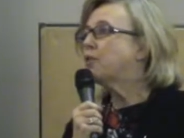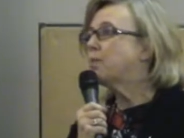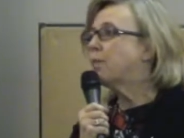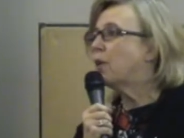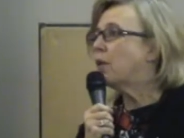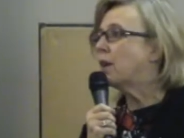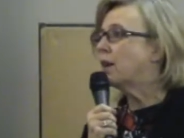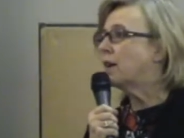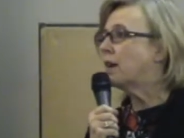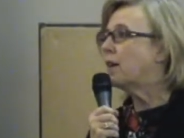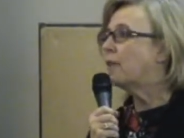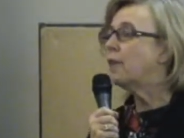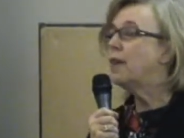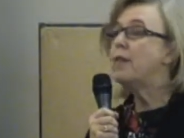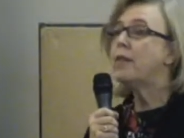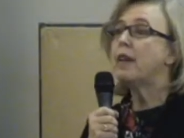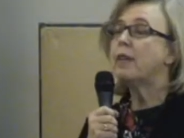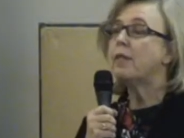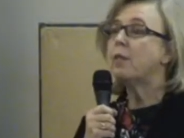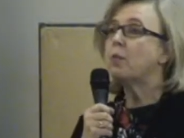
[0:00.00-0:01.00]
is broken down. They
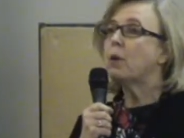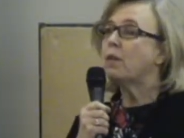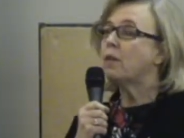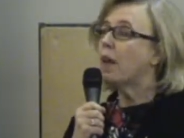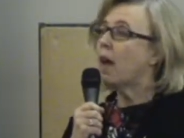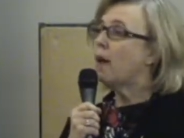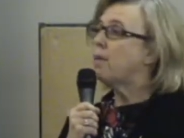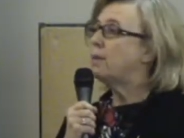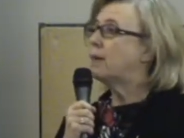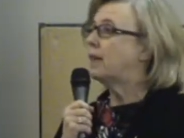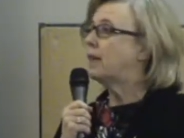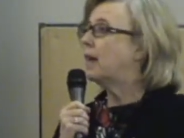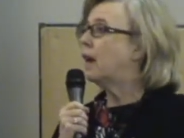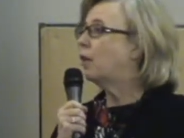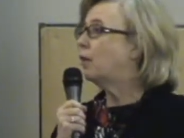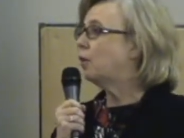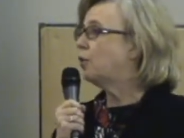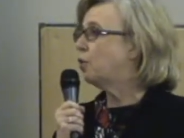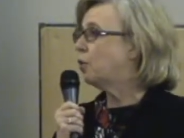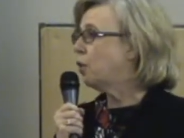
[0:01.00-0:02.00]
think that what's happening
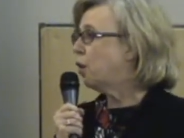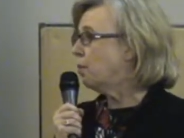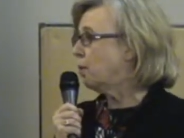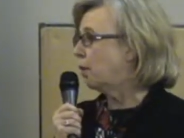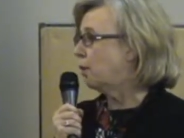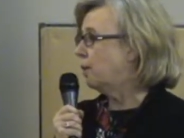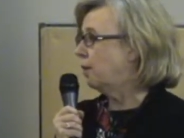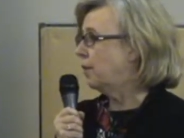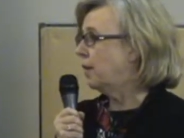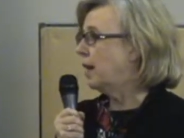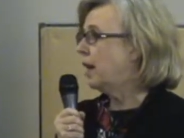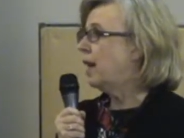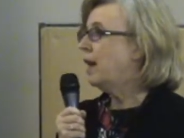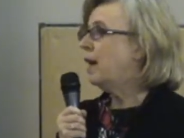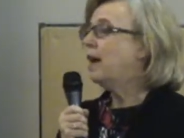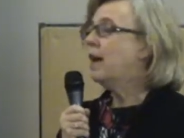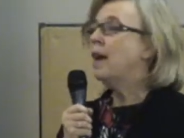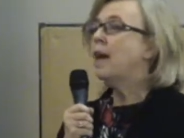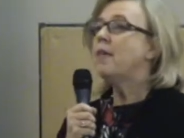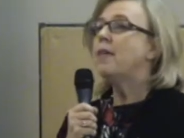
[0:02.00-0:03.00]
now is normal.
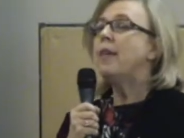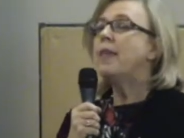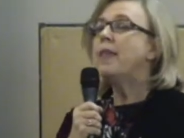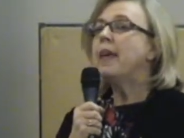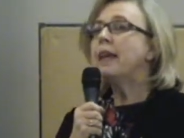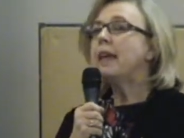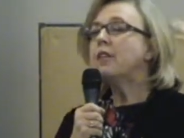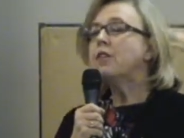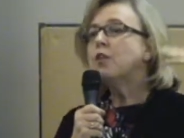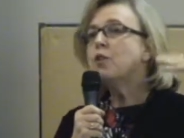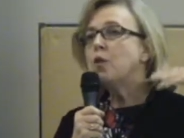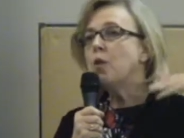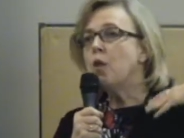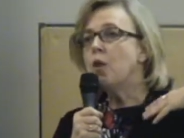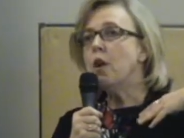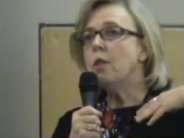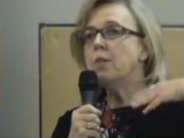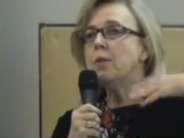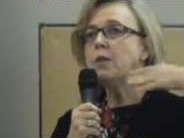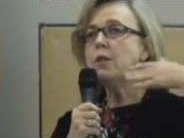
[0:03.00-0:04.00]
Mm-hmm. They think it's
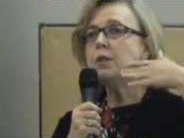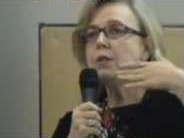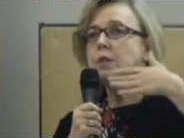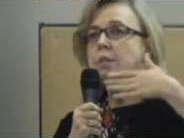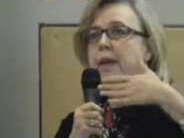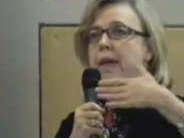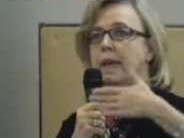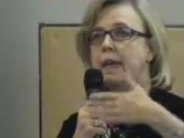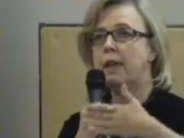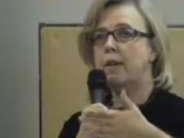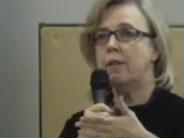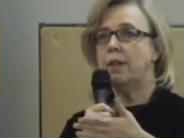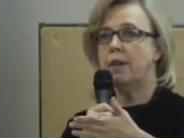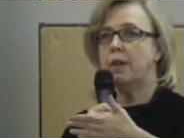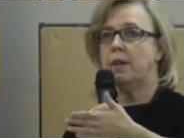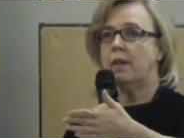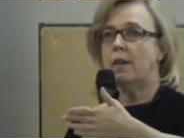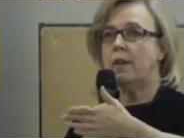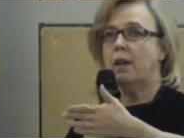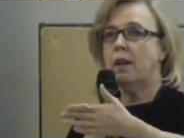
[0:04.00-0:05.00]
normal to be
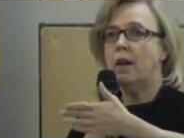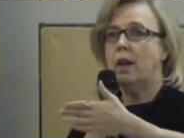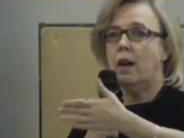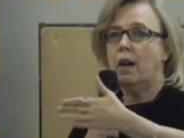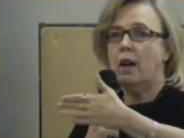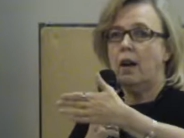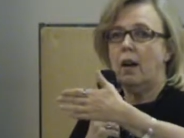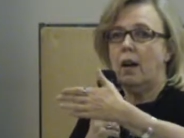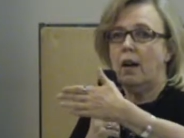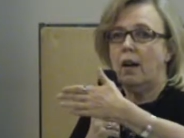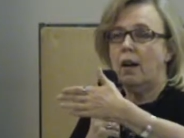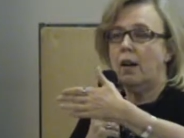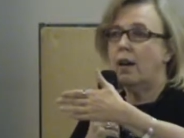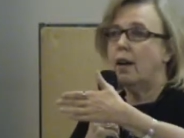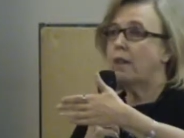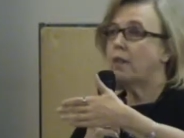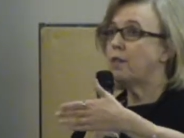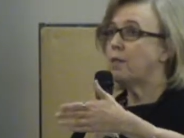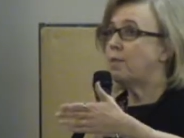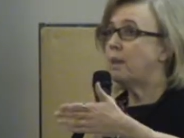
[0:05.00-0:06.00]
given
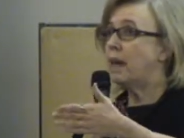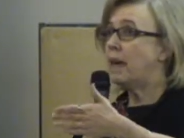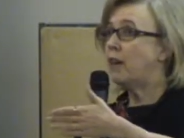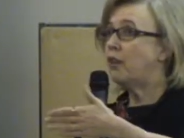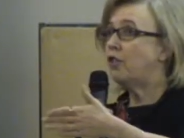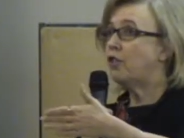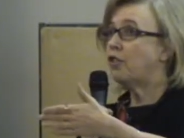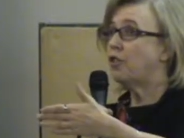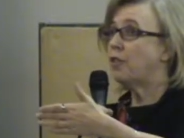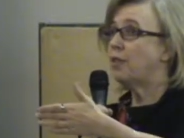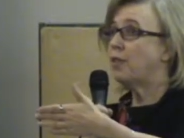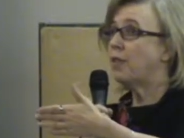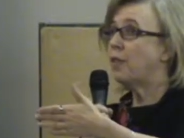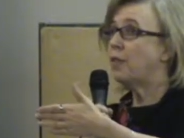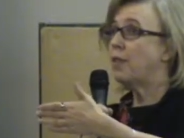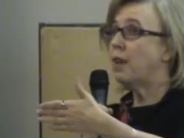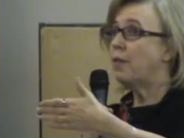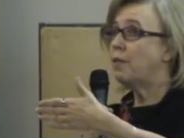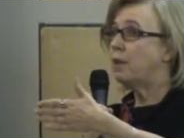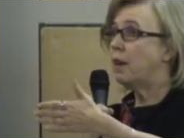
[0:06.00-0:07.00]
uh, a speech
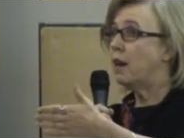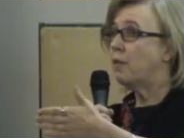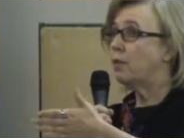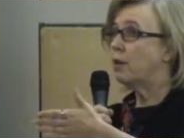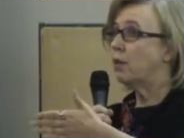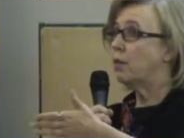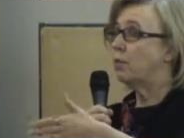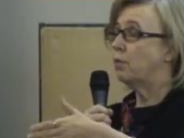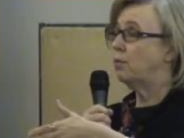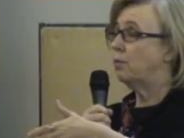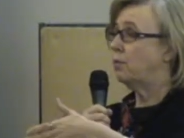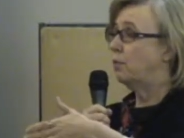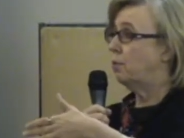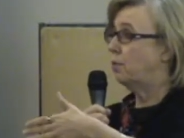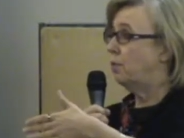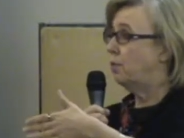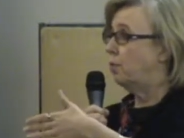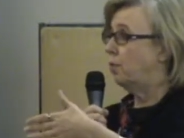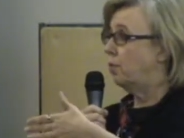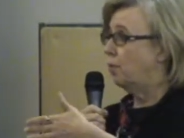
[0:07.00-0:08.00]
that they've never
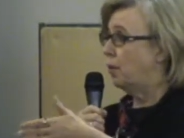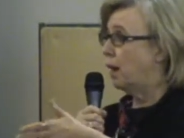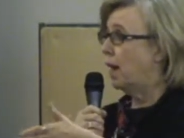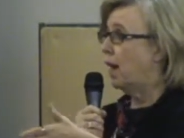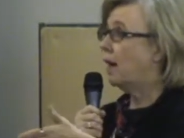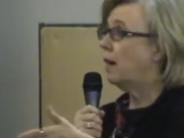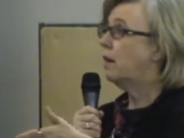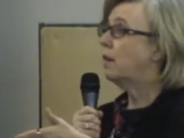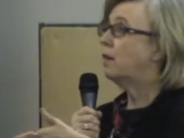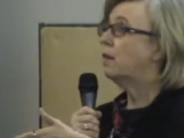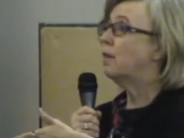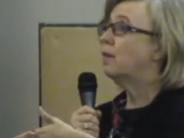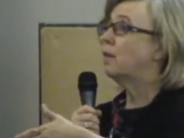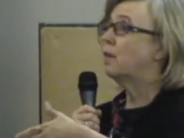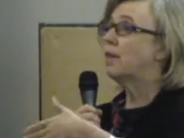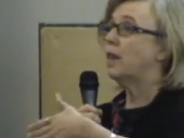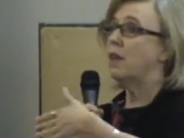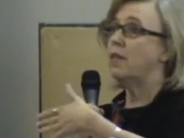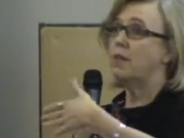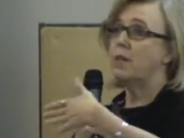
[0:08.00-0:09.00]
read,
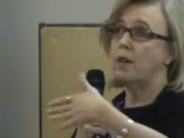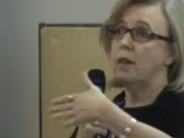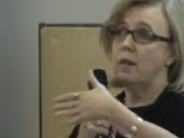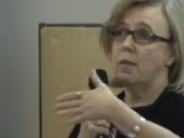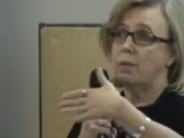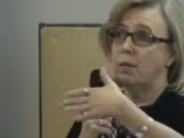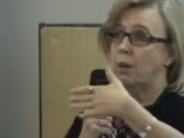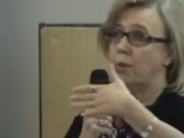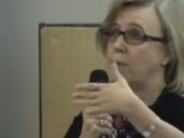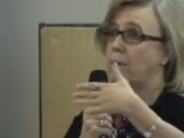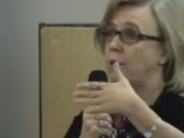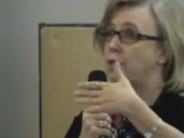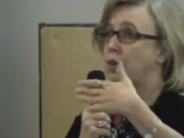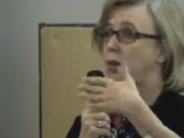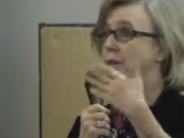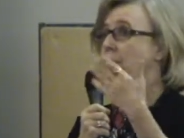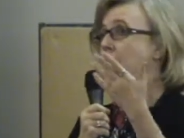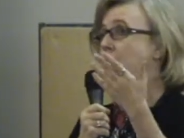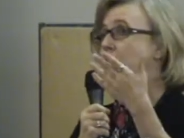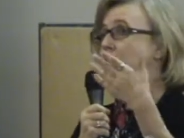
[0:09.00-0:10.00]
that they're, which
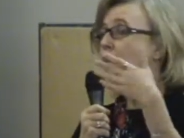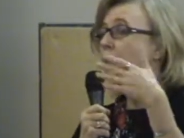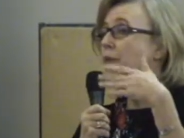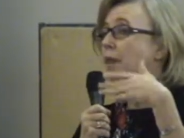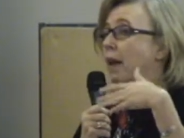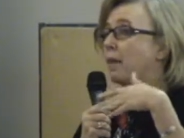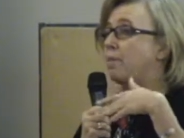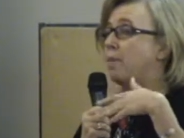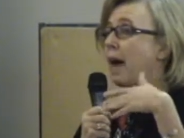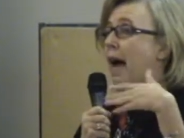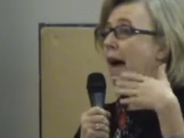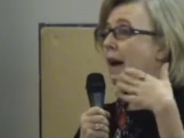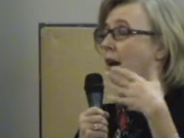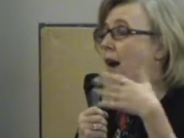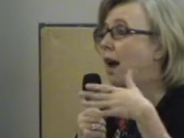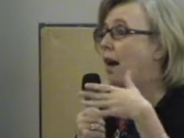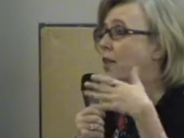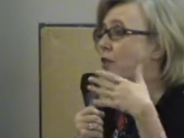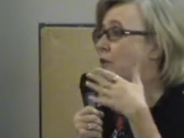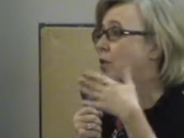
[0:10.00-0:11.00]
I said was sort of like bad
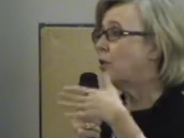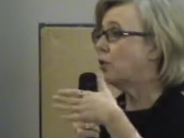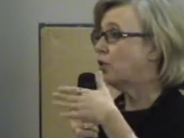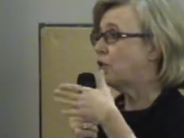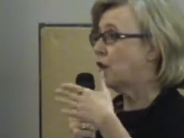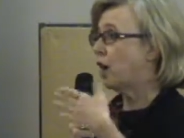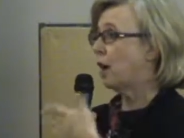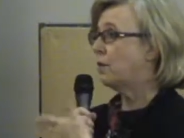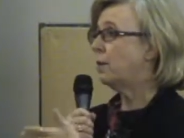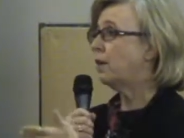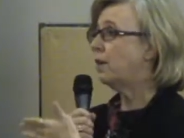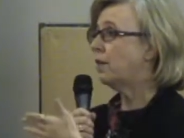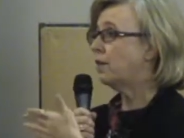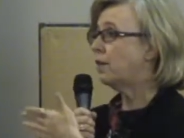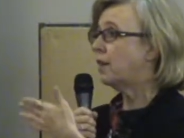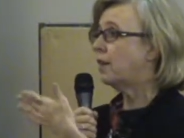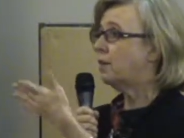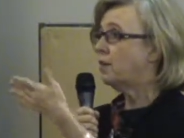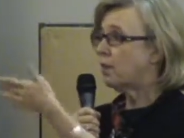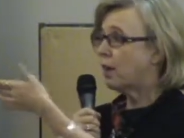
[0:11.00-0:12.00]
high school drama as
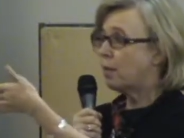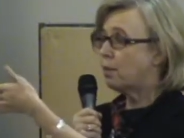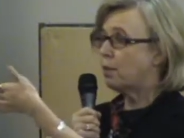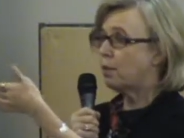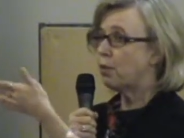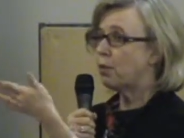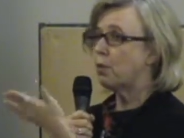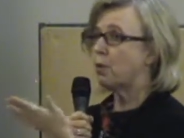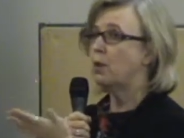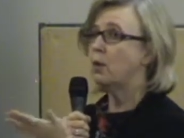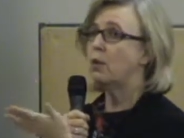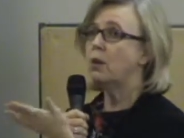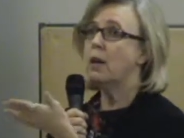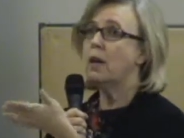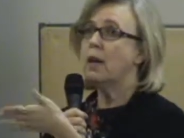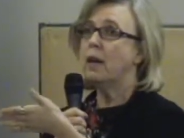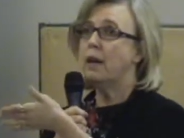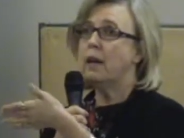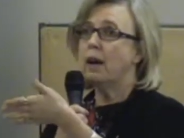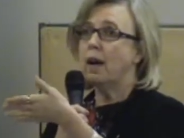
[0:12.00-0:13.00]
they stumble through
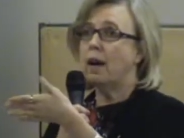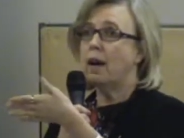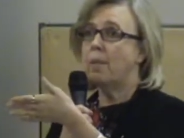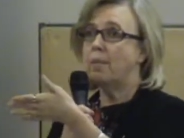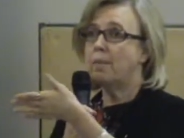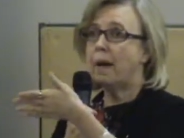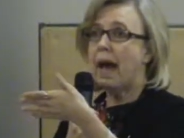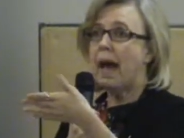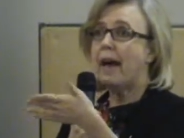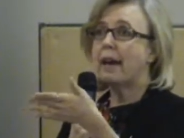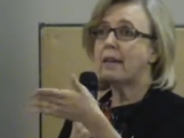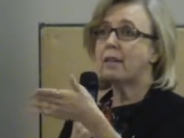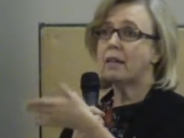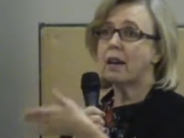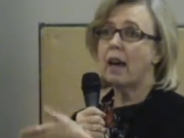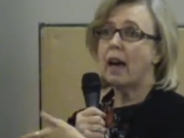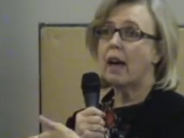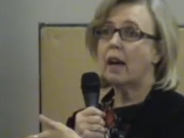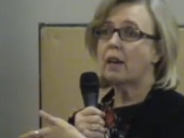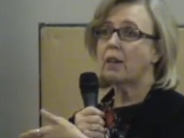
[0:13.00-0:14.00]
uh, bad
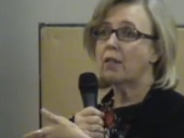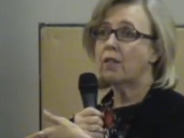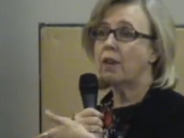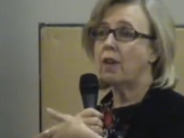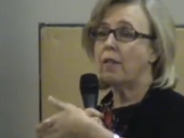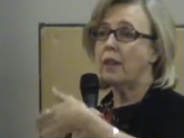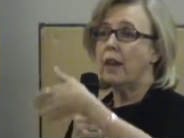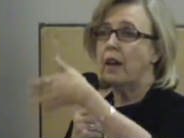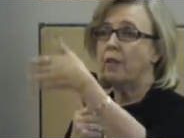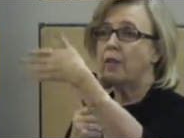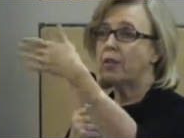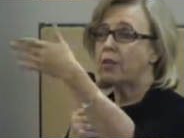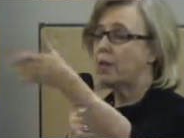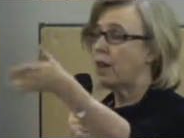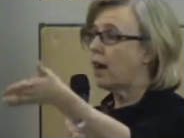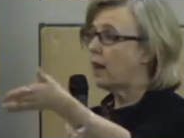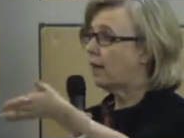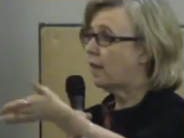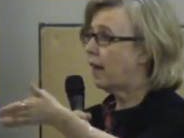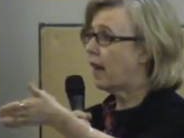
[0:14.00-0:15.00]
attacks on the other
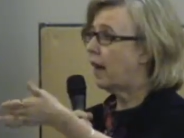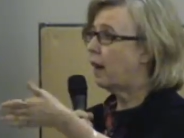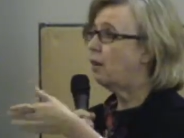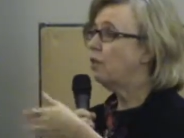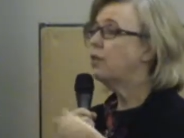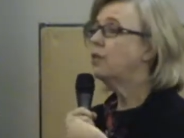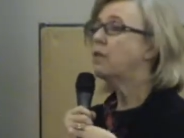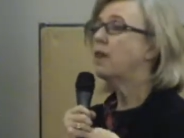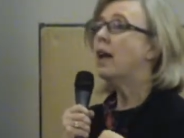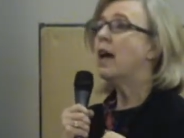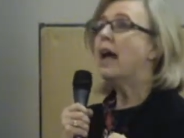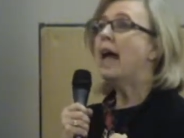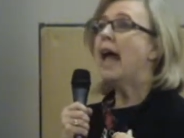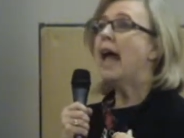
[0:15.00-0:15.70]
side of the house.